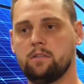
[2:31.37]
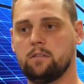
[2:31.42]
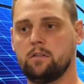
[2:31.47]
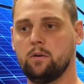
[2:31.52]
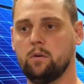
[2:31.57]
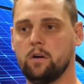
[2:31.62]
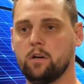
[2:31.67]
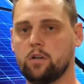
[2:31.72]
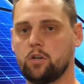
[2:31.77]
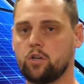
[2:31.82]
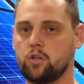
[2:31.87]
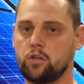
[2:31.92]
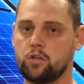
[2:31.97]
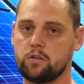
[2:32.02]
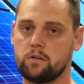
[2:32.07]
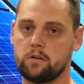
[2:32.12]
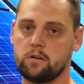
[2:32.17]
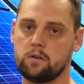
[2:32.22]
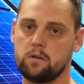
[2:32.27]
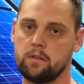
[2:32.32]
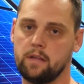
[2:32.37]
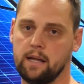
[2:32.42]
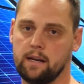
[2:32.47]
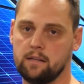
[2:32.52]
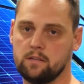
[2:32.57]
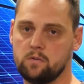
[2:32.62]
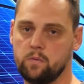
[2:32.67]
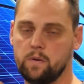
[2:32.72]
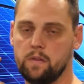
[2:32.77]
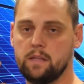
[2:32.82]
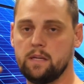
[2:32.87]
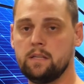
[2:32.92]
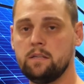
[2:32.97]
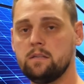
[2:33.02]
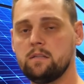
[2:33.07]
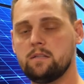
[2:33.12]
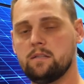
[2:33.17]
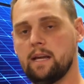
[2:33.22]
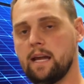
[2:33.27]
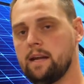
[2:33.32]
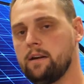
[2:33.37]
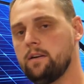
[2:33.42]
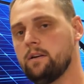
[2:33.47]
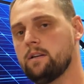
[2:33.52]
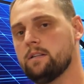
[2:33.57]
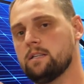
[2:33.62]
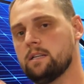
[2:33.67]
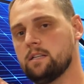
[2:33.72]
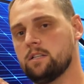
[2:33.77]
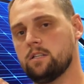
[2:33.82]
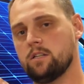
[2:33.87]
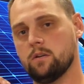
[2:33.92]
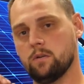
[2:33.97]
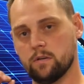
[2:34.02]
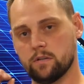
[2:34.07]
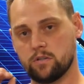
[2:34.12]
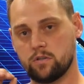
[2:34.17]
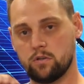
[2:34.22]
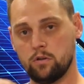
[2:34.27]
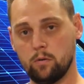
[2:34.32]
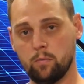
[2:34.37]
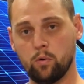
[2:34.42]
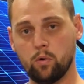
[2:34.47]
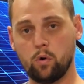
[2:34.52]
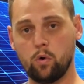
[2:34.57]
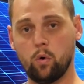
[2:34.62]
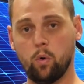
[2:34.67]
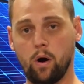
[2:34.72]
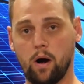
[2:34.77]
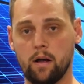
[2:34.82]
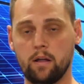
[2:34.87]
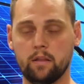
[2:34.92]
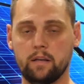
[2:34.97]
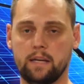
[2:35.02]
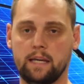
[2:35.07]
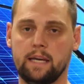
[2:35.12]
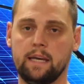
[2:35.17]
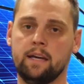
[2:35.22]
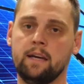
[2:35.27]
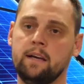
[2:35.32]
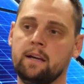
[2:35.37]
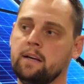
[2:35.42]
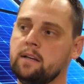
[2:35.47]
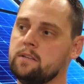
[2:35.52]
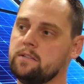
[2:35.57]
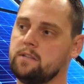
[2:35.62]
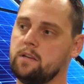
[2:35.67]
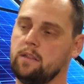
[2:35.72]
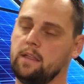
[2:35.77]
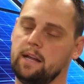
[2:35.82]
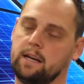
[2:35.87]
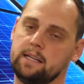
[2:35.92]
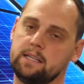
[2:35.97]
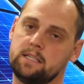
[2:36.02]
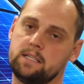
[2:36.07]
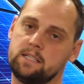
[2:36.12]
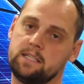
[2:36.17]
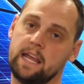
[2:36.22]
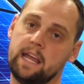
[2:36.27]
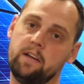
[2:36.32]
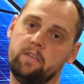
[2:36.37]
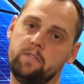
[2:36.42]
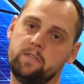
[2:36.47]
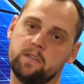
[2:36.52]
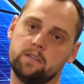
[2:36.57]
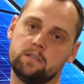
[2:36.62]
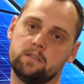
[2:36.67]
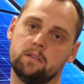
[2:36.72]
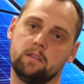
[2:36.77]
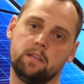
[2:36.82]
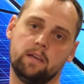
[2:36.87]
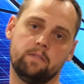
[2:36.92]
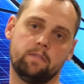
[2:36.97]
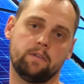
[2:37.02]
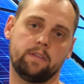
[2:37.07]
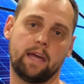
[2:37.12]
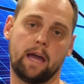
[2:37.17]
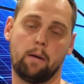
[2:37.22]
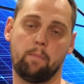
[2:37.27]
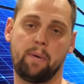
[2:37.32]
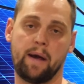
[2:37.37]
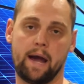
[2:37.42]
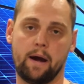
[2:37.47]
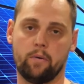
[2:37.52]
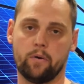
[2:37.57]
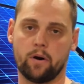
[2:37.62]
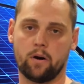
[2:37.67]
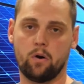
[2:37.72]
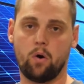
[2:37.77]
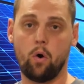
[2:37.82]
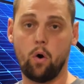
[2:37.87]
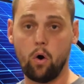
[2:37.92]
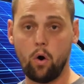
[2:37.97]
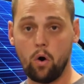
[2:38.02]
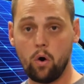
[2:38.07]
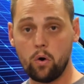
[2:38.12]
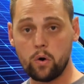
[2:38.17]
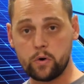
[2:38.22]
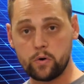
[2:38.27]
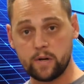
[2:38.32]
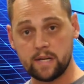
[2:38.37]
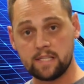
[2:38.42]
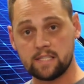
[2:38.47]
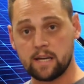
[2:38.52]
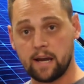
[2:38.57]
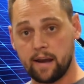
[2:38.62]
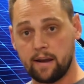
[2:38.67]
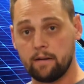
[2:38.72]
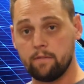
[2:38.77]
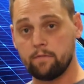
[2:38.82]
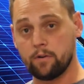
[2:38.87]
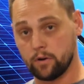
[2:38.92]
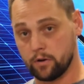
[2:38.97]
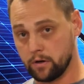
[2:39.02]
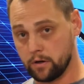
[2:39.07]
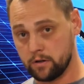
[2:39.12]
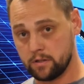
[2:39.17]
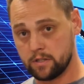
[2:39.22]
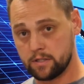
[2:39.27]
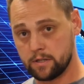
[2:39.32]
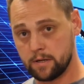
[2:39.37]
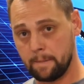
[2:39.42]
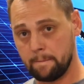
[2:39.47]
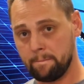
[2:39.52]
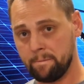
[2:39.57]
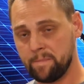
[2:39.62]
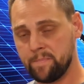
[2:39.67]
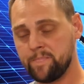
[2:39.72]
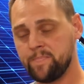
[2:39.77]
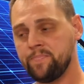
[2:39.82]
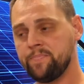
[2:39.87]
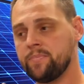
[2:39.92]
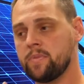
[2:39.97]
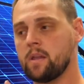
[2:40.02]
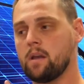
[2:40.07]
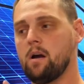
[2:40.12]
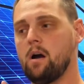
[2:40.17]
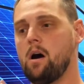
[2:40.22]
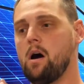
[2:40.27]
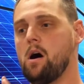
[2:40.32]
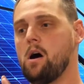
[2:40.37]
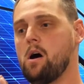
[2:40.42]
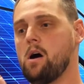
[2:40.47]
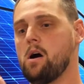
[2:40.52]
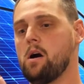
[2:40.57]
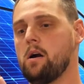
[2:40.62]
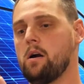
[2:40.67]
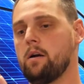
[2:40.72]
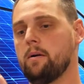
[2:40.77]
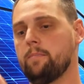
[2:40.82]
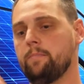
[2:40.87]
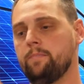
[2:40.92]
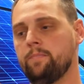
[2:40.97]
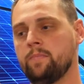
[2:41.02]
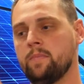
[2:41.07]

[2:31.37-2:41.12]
to assure that it's within standards and to a suitable quality so that it's safe to deliver that power. All grid tie inverters are